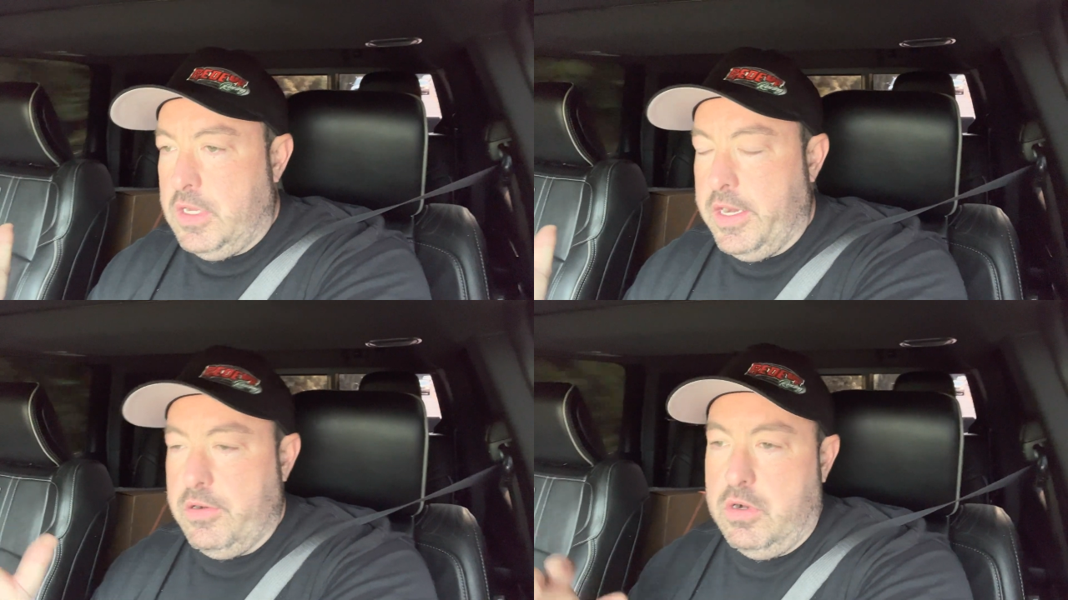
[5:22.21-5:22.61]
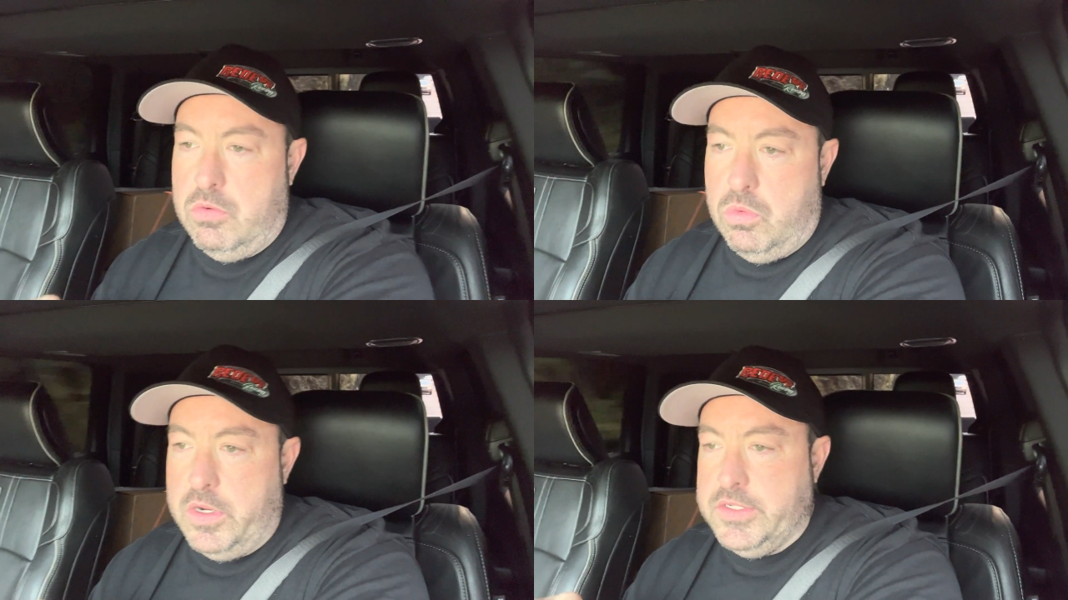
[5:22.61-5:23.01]
I don't know,
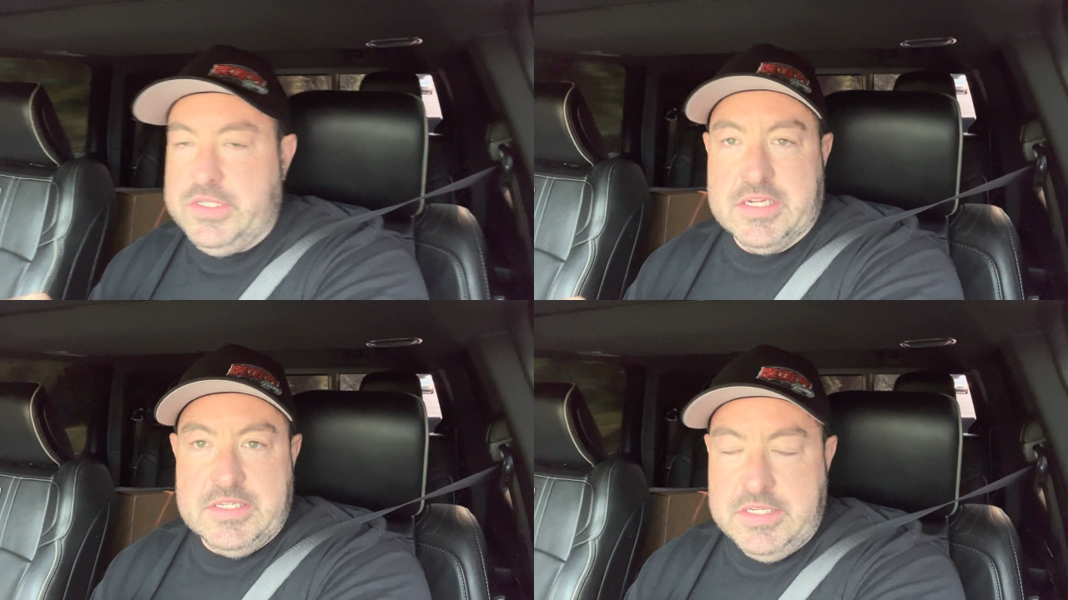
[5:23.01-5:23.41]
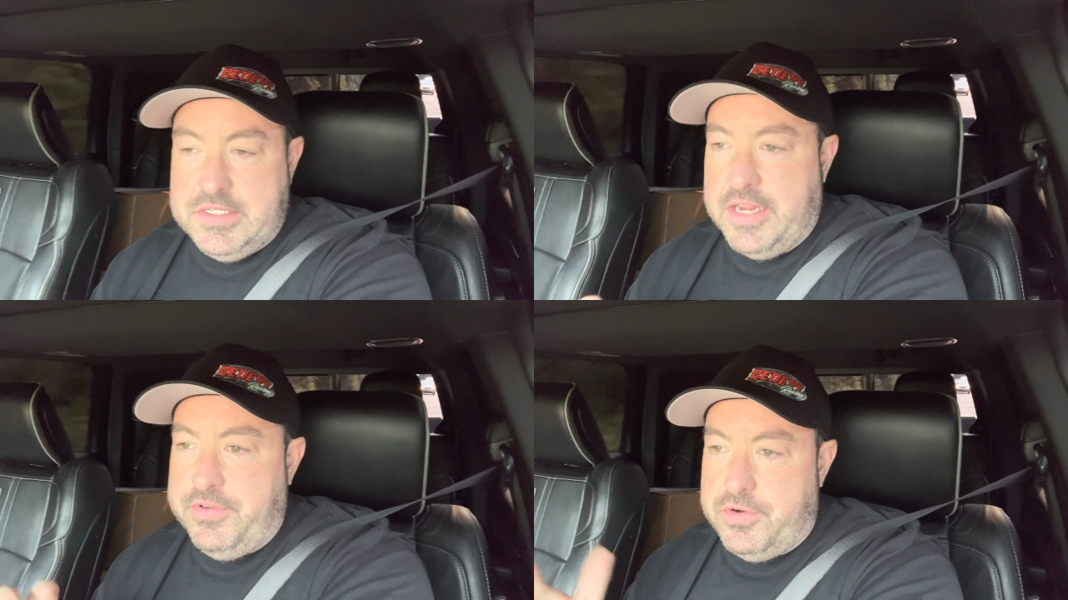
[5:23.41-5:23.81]

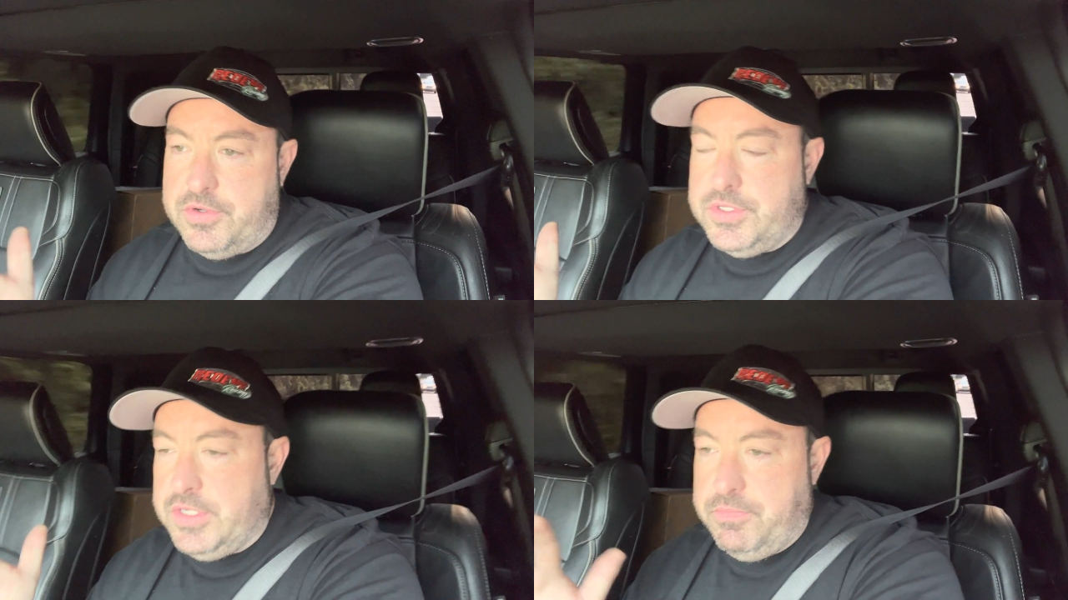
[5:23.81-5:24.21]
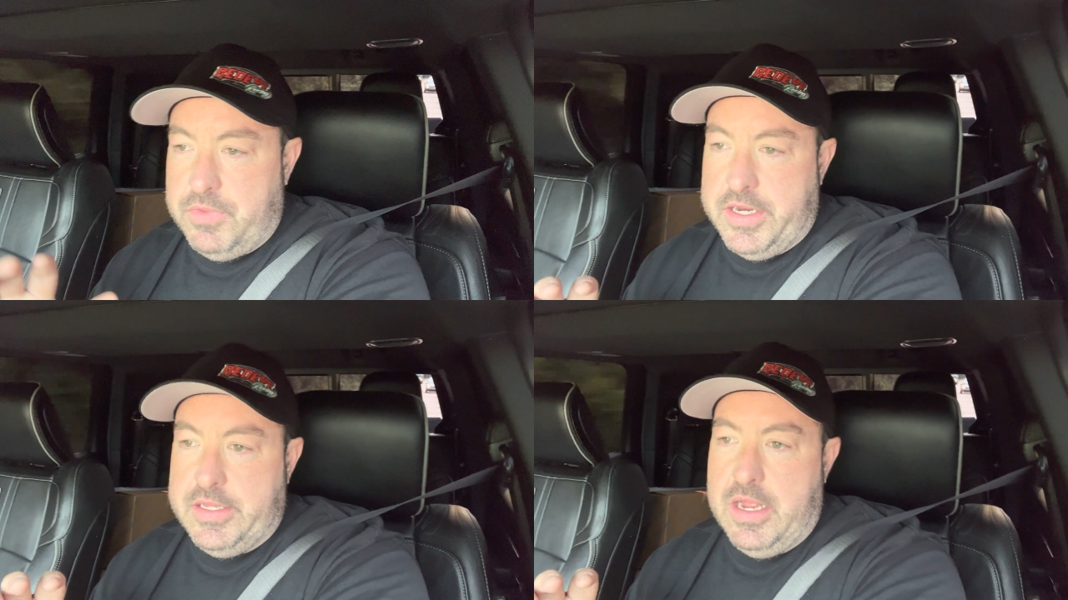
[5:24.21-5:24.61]
167 or something
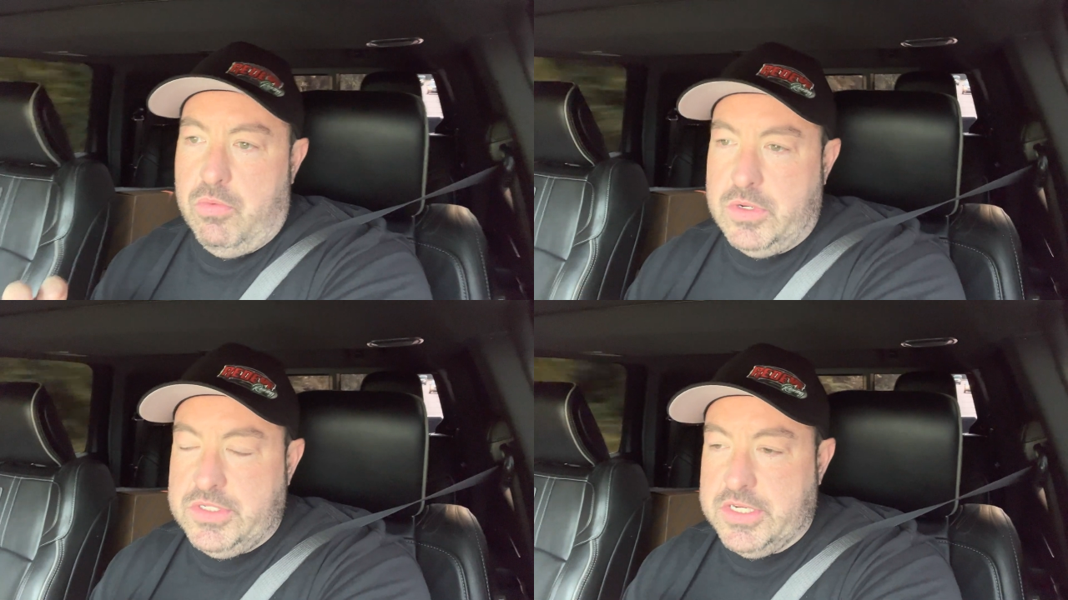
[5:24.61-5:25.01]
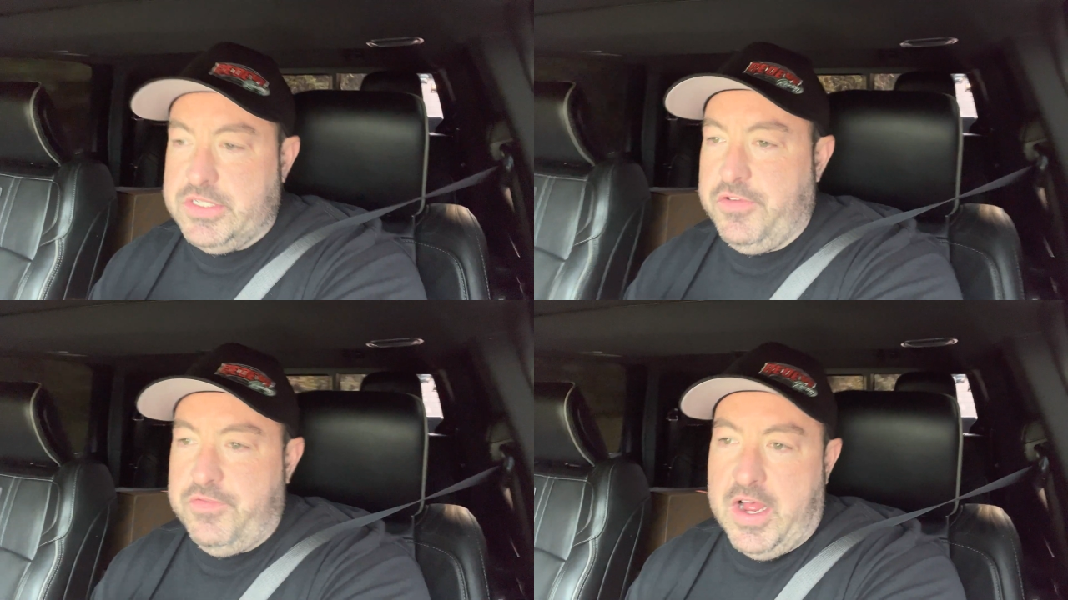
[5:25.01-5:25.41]
like that,
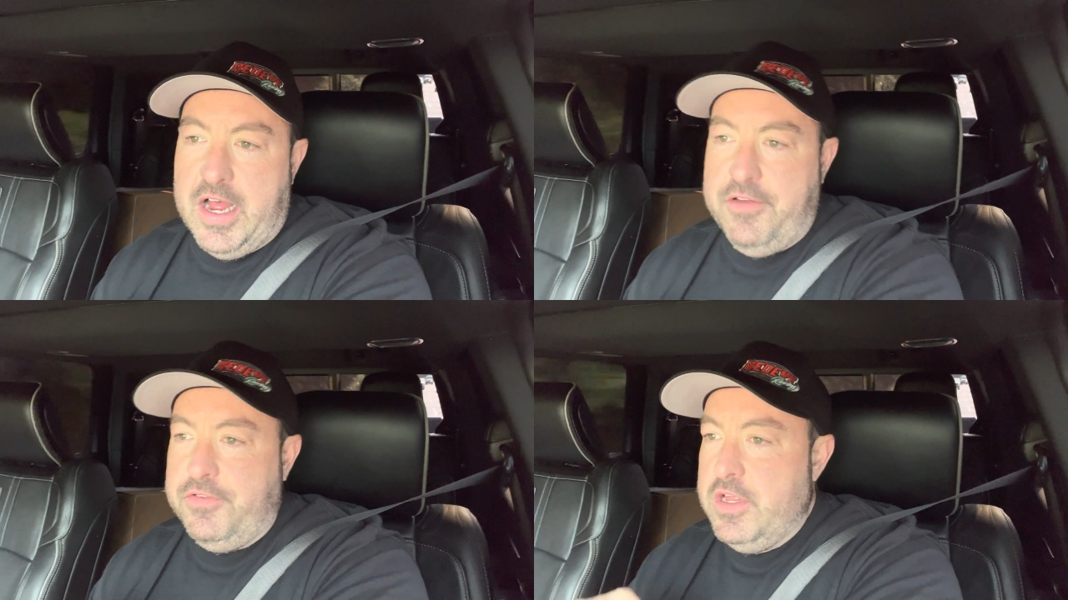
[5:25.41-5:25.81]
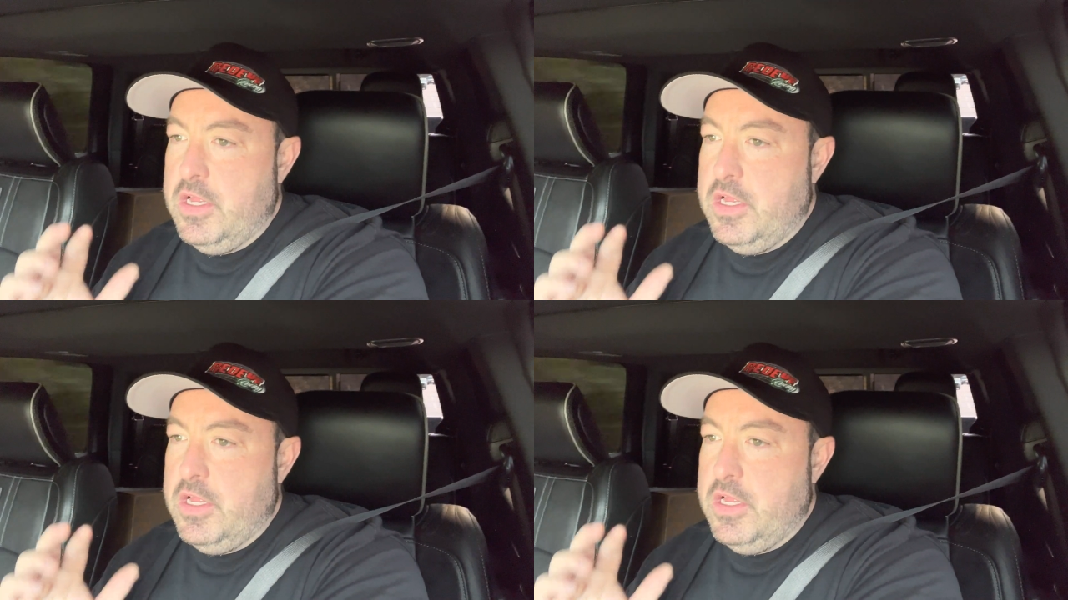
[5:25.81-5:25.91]
165.